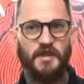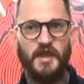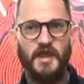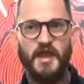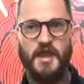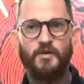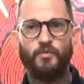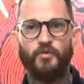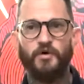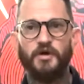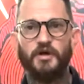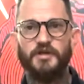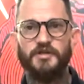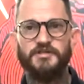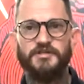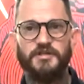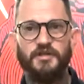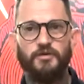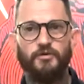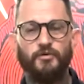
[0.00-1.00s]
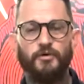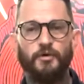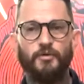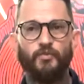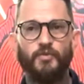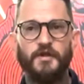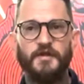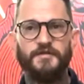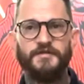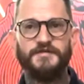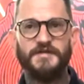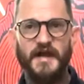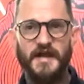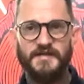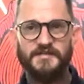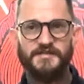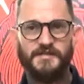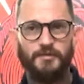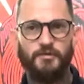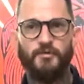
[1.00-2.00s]
and we're continuing with
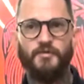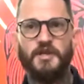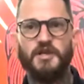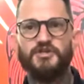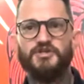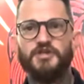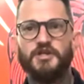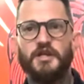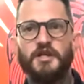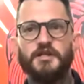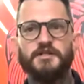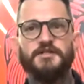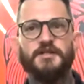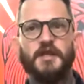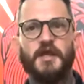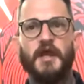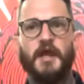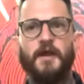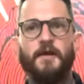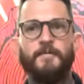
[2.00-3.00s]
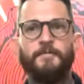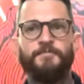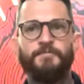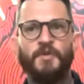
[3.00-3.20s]
dye sublimation ink today.